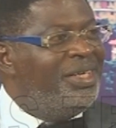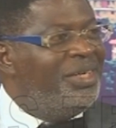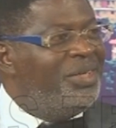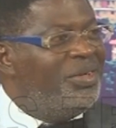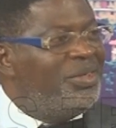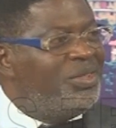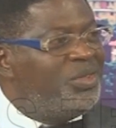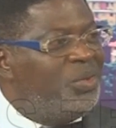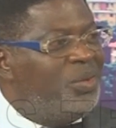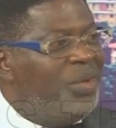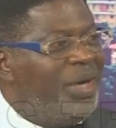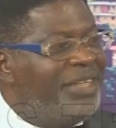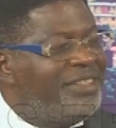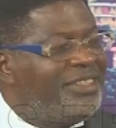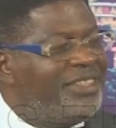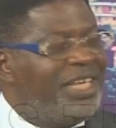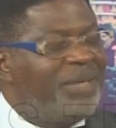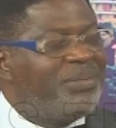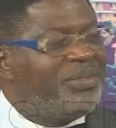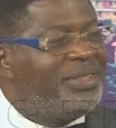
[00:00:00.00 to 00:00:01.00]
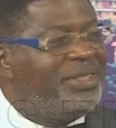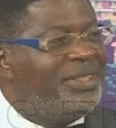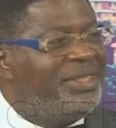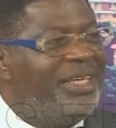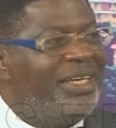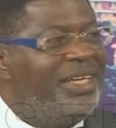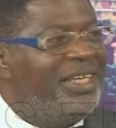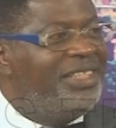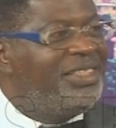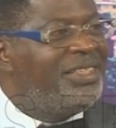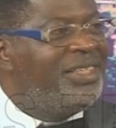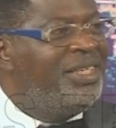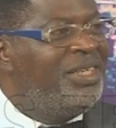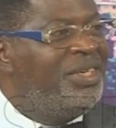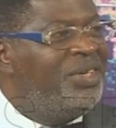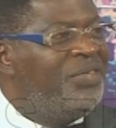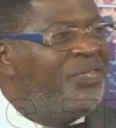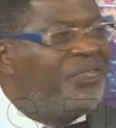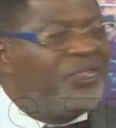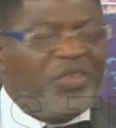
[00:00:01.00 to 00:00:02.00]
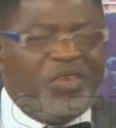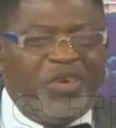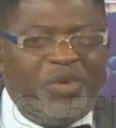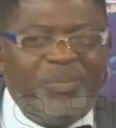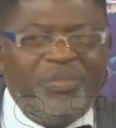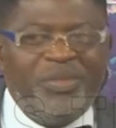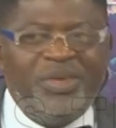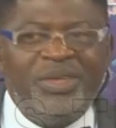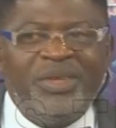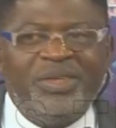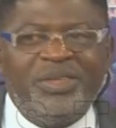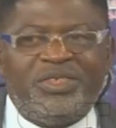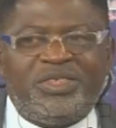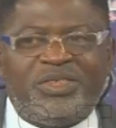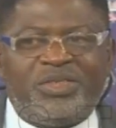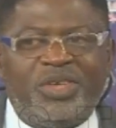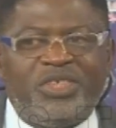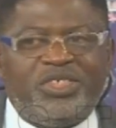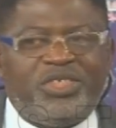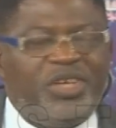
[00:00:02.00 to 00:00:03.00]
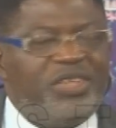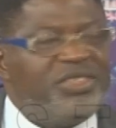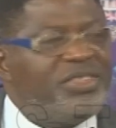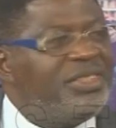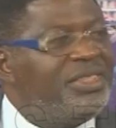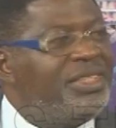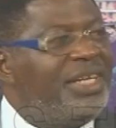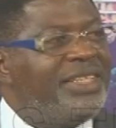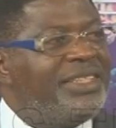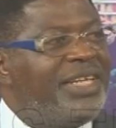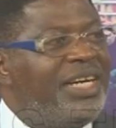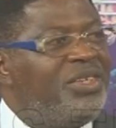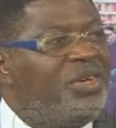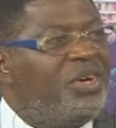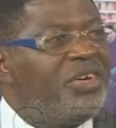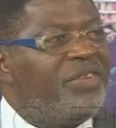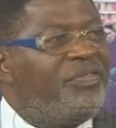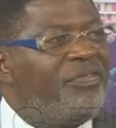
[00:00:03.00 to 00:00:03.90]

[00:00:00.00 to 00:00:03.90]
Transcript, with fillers: you know, to accept the list from structures that are not